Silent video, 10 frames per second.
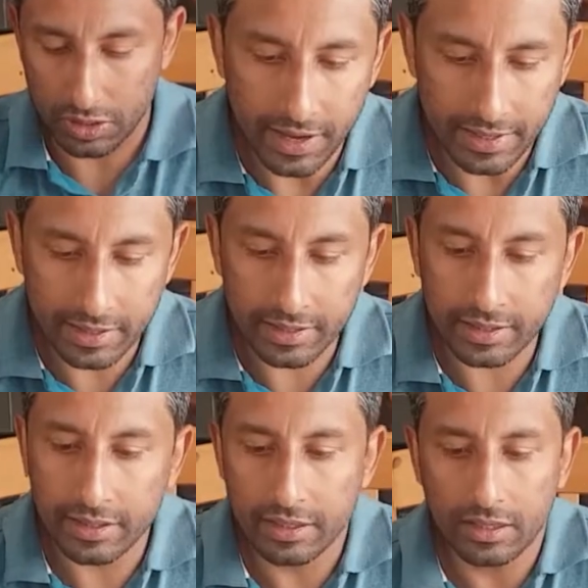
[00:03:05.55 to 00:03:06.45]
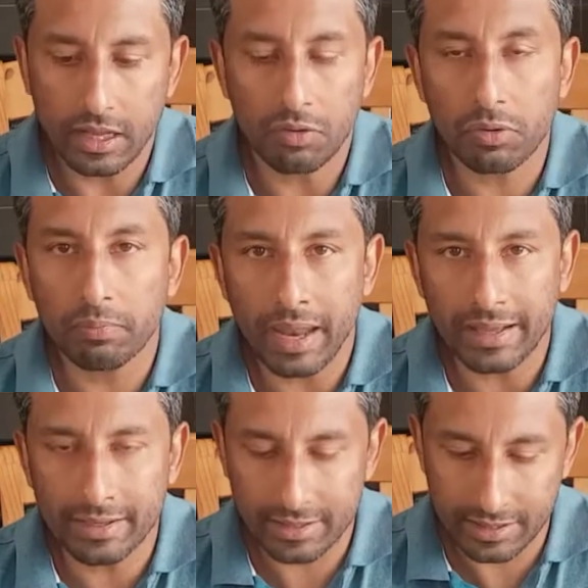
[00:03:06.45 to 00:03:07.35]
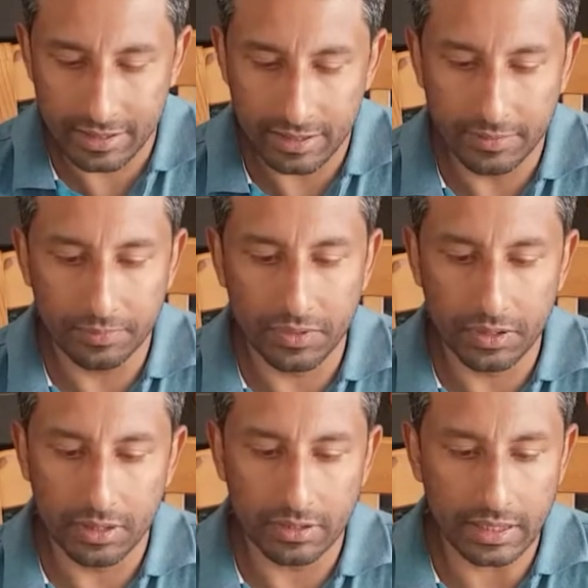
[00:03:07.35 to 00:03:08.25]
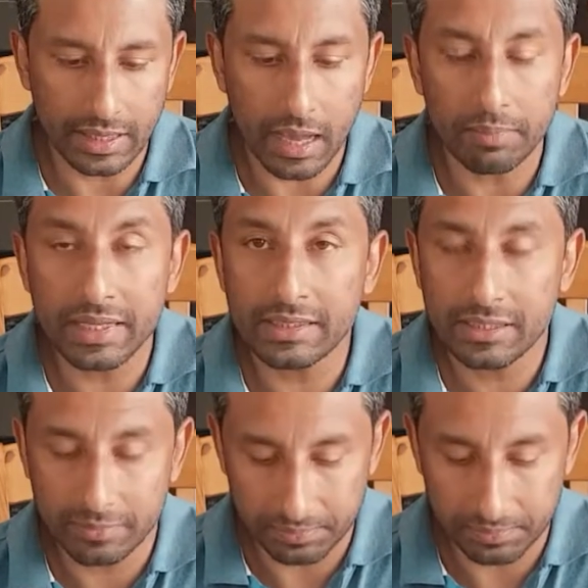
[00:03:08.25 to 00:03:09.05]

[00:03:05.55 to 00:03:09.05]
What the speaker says: Finally, our blanket, the cabbage.